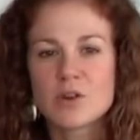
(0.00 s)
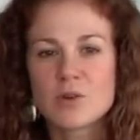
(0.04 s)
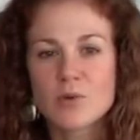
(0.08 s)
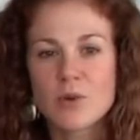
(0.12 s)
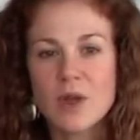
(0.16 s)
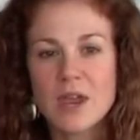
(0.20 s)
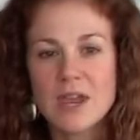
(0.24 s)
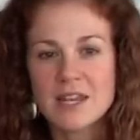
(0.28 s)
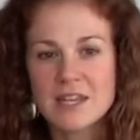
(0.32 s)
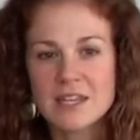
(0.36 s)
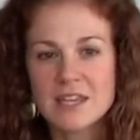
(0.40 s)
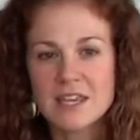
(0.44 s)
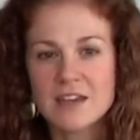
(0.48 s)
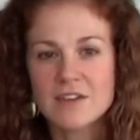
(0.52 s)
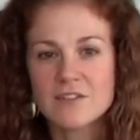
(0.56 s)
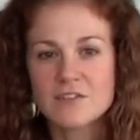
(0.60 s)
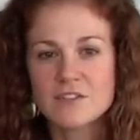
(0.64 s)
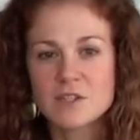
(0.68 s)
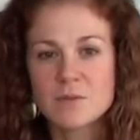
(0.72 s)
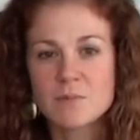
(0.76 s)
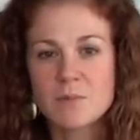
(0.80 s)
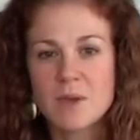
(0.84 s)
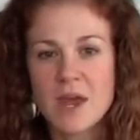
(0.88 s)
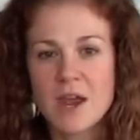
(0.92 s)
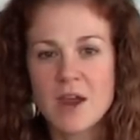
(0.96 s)
great
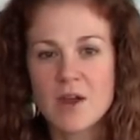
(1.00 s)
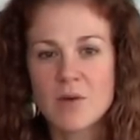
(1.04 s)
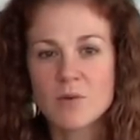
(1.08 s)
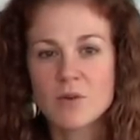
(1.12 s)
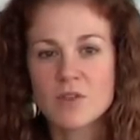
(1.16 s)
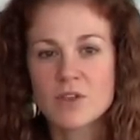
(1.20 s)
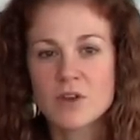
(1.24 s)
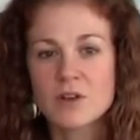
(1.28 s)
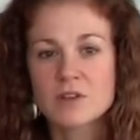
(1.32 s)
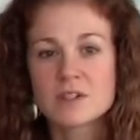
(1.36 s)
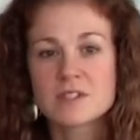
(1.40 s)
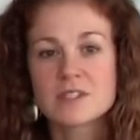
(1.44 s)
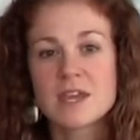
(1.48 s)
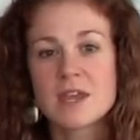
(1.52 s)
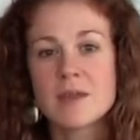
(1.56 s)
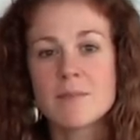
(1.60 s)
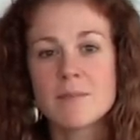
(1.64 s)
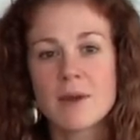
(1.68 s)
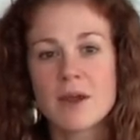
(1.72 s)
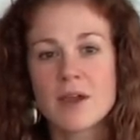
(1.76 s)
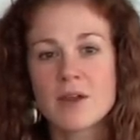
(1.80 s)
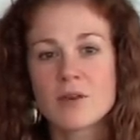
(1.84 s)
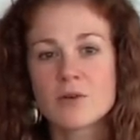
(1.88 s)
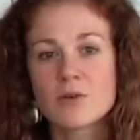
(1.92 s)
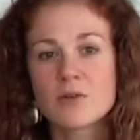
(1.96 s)
gift to pair with our St.
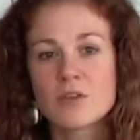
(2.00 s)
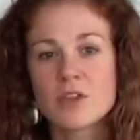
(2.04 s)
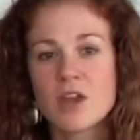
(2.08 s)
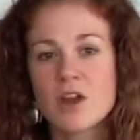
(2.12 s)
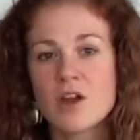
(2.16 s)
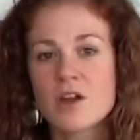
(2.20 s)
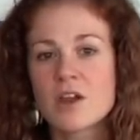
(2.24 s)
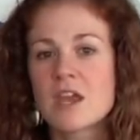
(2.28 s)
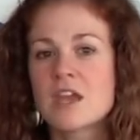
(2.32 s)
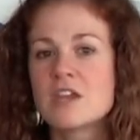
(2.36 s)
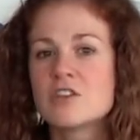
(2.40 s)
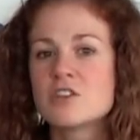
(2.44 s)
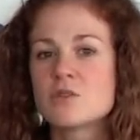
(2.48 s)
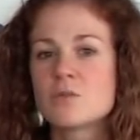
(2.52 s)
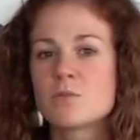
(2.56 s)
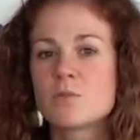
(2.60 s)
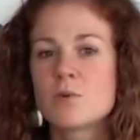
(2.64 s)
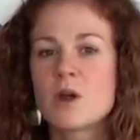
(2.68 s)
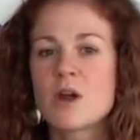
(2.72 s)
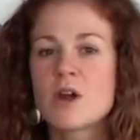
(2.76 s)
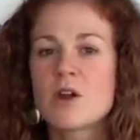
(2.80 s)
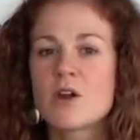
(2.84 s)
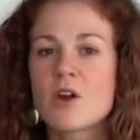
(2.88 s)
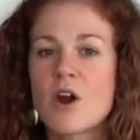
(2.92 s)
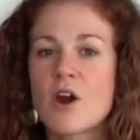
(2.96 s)
Michael the Archangel
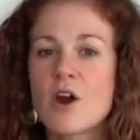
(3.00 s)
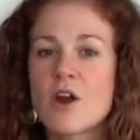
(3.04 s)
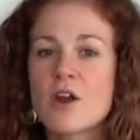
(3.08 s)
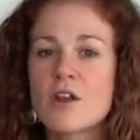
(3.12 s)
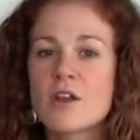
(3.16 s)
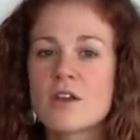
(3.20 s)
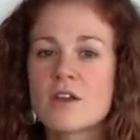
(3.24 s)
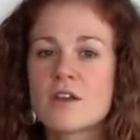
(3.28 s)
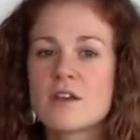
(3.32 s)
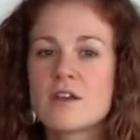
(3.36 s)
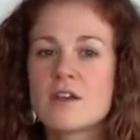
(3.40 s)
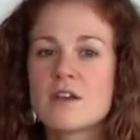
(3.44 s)
prayer card.